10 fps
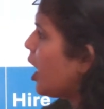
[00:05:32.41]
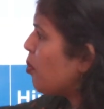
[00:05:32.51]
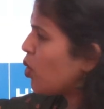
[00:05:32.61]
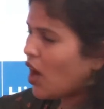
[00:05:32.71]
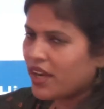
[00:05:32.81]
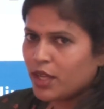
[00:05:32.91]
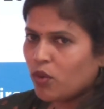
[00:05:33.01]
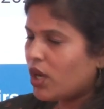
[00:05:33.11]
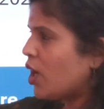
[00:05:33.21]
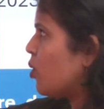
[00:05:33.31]
employee ID
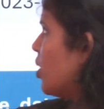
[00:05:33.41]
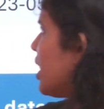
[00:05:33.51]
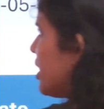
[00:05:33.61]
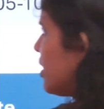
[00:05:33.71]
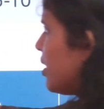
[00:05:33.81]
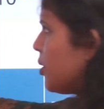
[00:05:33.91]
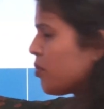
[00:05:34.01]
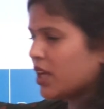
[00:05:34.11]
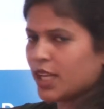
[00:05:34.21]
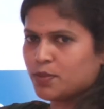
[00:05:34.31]
101, and
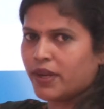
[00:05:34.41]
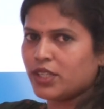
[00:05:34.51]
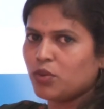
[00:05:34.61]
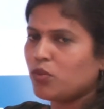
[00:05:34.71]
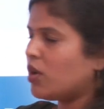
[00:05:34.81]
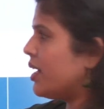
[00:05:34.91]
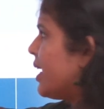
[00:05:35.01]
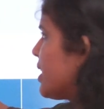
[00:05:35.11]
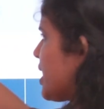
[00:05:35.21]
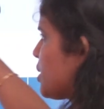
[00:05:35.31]
respective
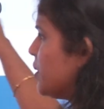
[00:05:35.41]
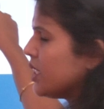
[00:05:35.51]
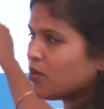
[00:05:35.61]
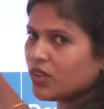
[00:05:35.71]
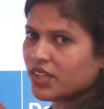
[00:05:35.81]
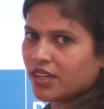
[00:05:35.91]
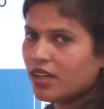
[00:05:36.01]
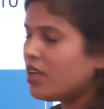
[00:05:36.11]
data has been given here.